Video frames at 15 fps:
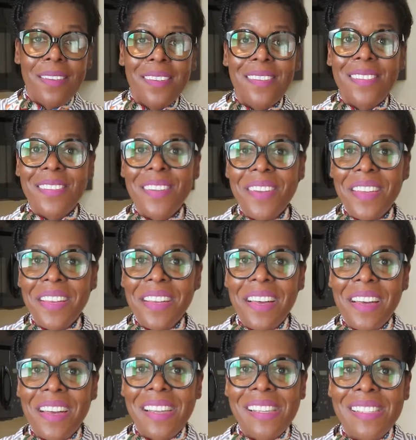So yeah
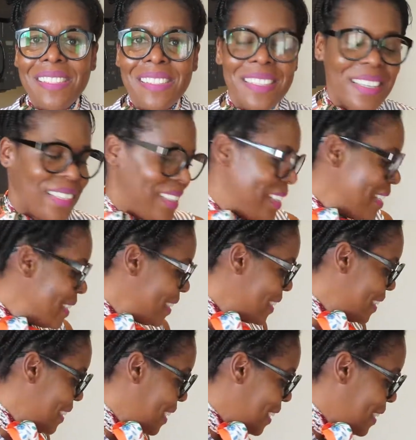guys, this
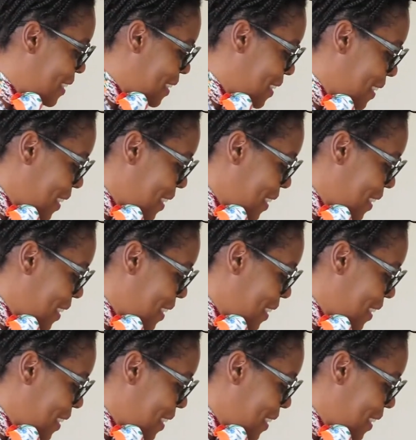is it.